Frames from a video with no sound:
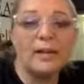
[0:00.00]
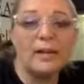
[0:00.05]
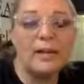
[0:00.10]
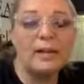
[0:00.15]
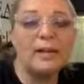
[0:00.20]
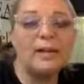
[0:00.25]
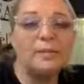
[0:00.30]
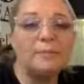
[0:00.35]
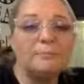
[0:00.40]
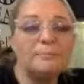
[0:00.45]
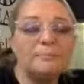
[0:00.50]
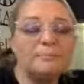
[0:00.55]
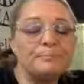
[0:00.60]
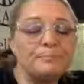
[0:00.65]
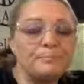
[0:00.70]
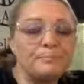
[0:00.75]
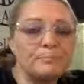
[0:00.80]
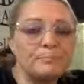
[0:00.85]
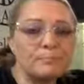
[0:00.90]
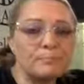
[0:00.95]
So
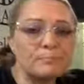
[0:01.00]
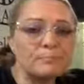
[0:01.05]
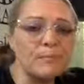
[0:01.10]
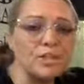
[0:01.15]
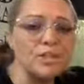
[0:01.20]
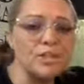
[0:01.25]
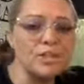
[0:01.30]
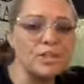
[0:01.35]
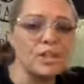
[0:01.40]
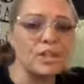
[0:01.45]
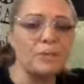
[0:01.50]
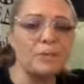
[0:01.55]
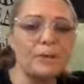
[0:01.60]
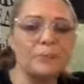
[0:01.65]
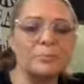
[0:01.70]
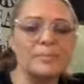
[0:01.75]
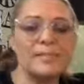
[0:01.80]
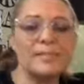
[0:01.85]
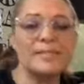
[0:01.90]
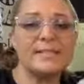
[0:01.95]
you'll be
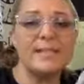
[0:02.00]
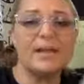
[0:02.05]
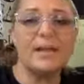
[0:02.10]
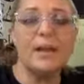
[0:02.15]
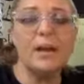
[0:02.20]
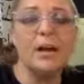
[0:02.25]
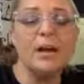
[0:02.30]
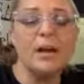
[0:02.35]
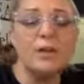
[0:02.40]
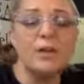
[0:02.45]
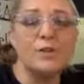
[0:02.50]
able to see it.